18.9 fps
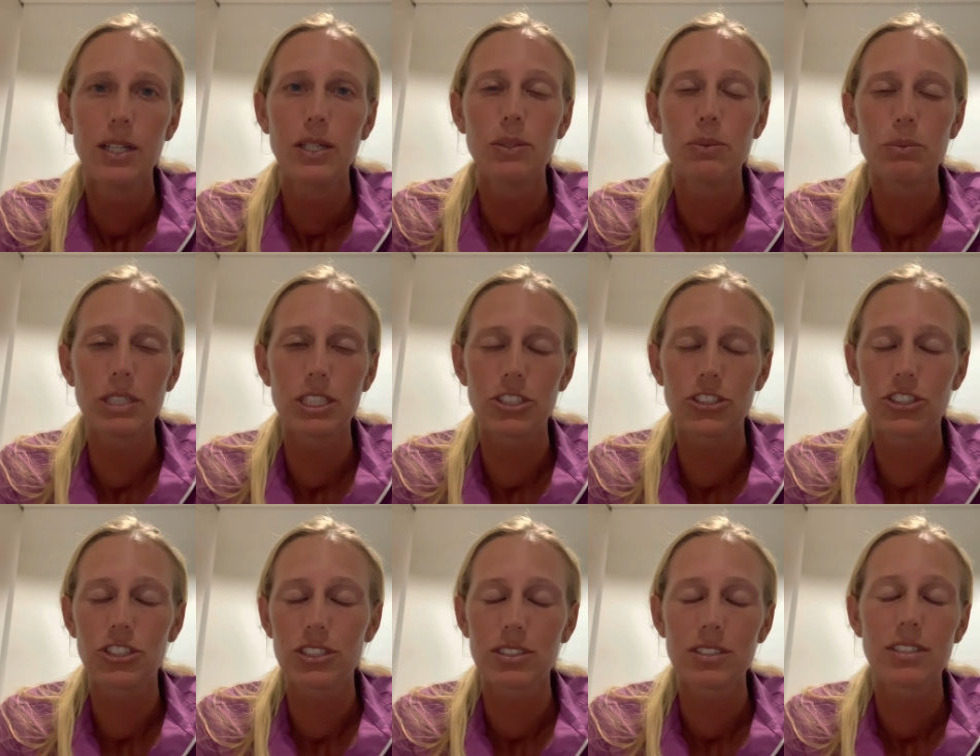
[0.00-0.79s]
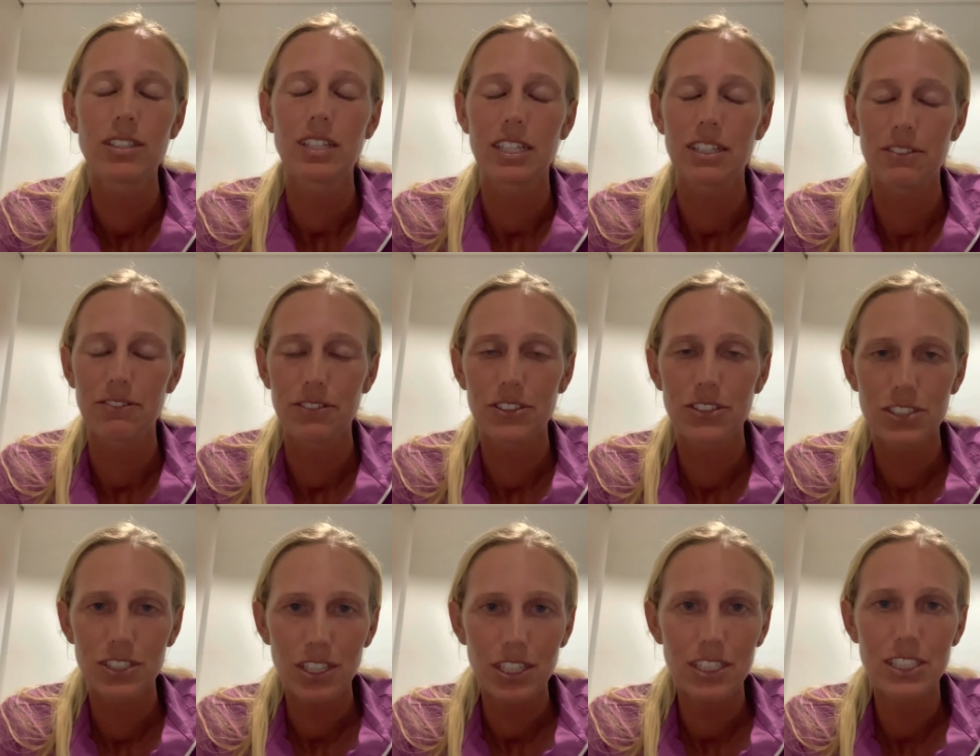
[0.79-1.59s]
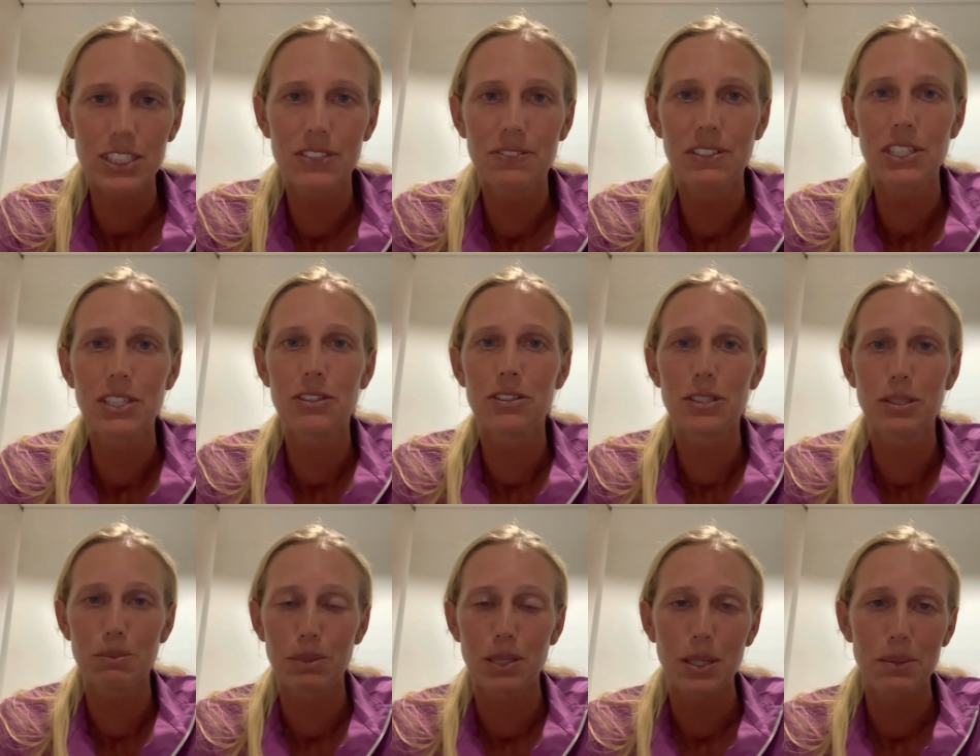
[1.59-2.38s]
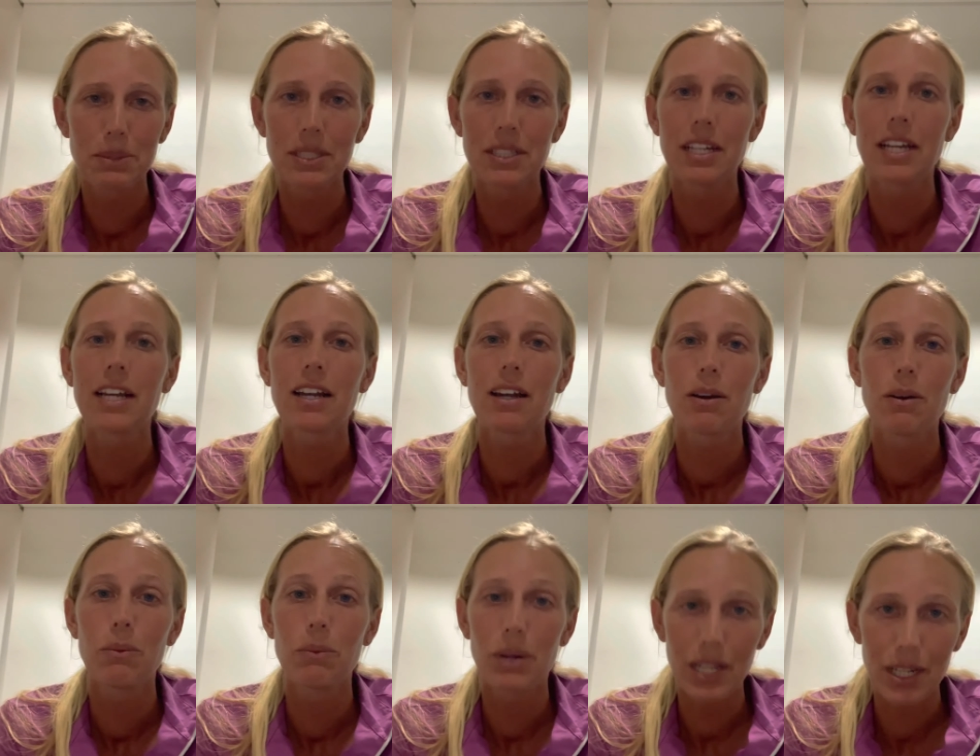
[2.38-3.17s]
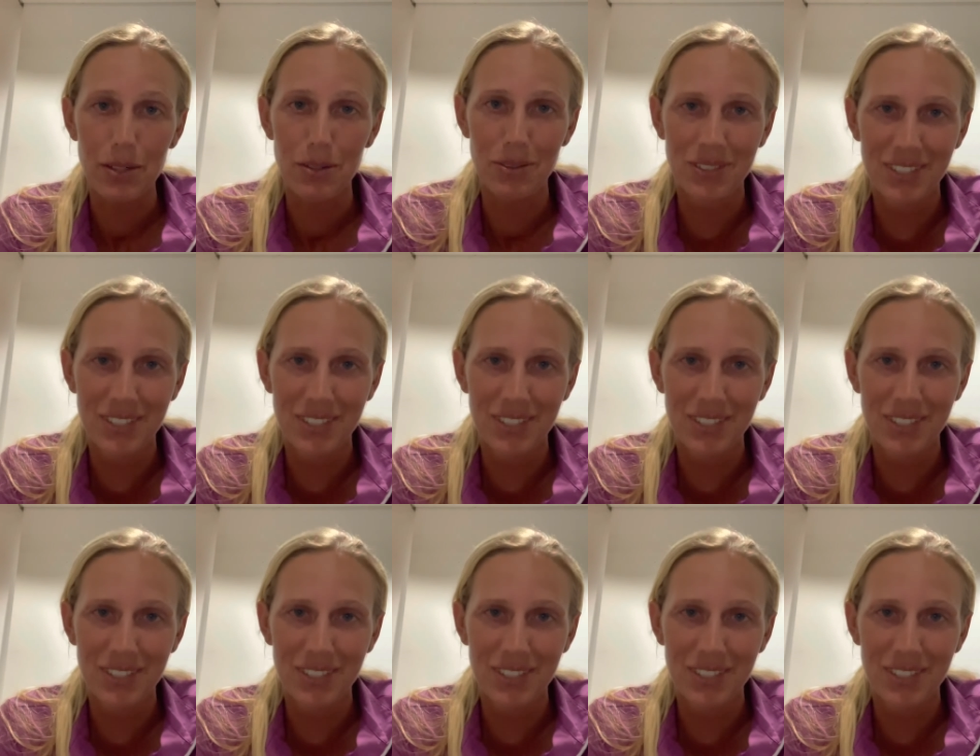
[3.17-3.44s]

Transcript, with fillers: which if you saw this video, you're probably like, wow,